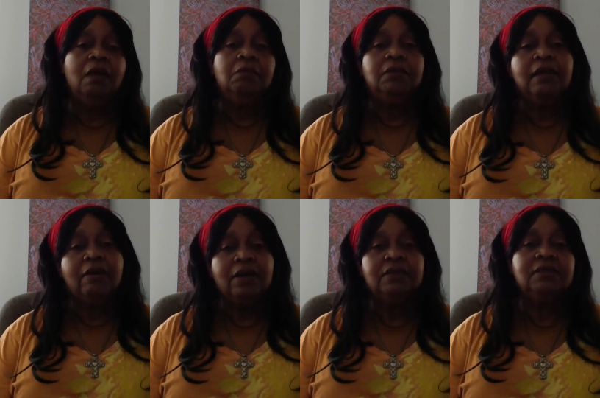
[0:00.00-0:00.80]
But now
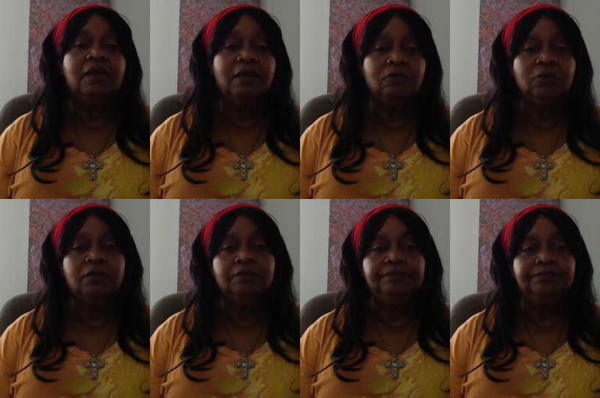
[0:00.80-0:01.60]
I decided,
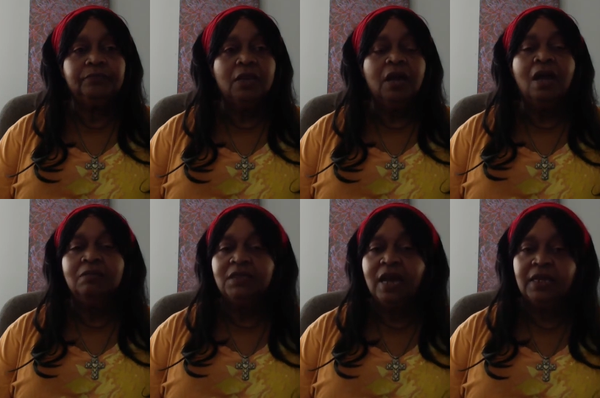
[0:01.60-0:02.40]
well, I'm
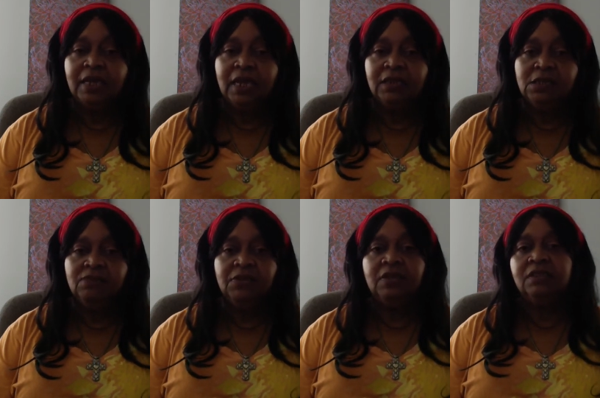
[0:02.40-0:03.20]
tired of canned
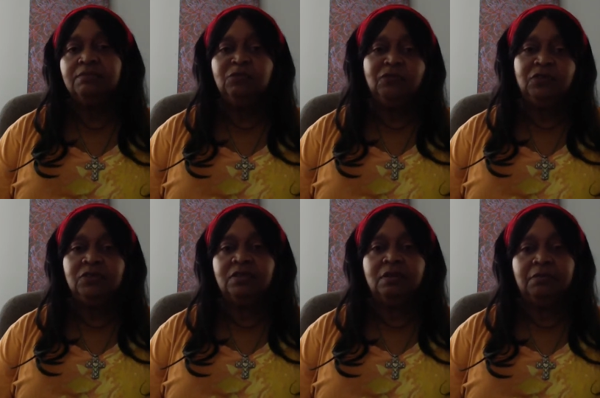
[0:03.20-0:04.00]
TV. Let's move on to
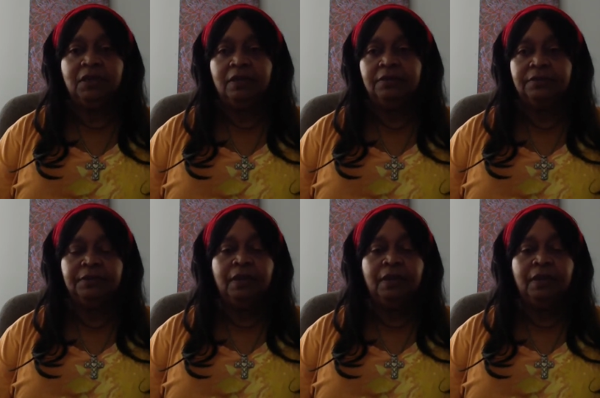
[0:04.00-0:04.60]
something else.